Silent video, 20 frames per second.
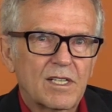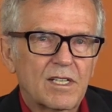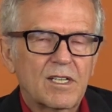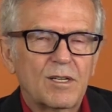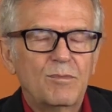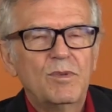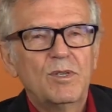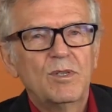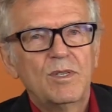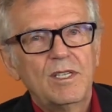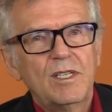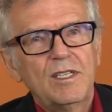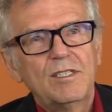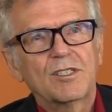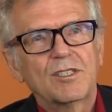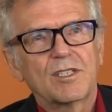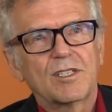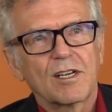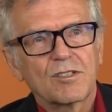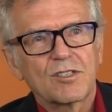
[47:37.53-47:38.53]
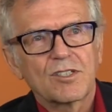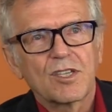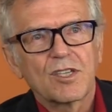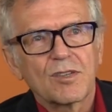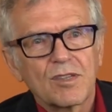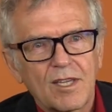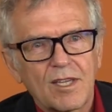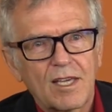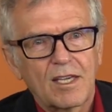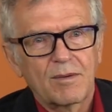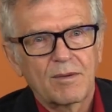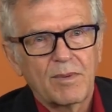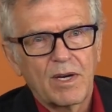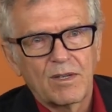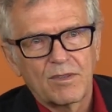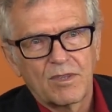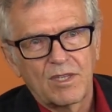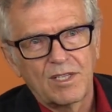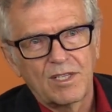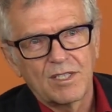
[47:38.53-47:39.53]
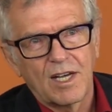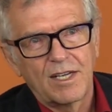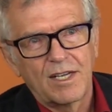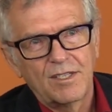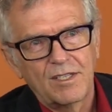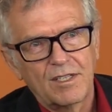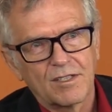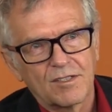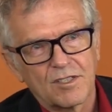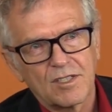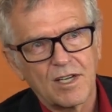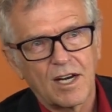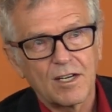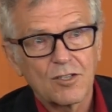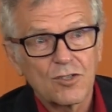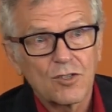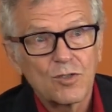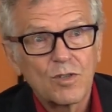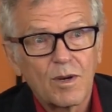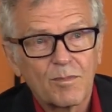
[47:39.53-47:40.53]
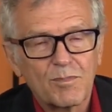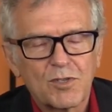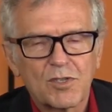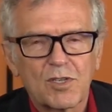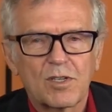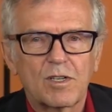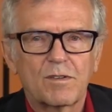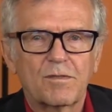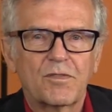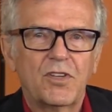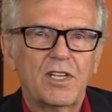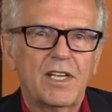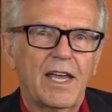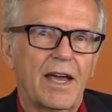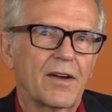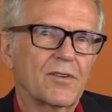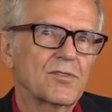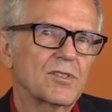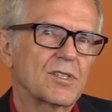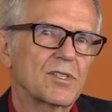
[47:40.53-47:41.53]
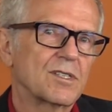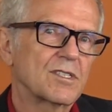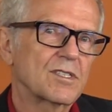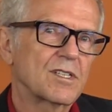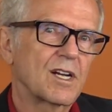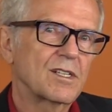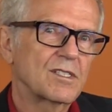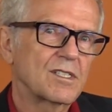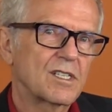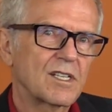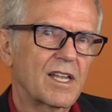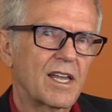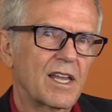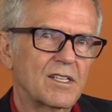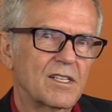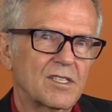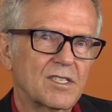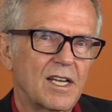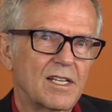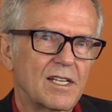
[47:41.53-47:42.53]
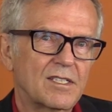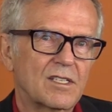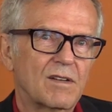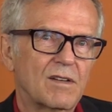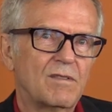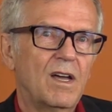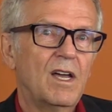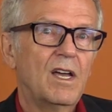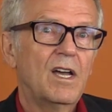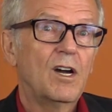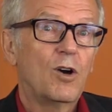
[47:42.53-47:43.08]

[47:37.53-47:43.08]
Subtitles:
A community starts to think about these ideas, starts to observe the action, starts to get a sense of,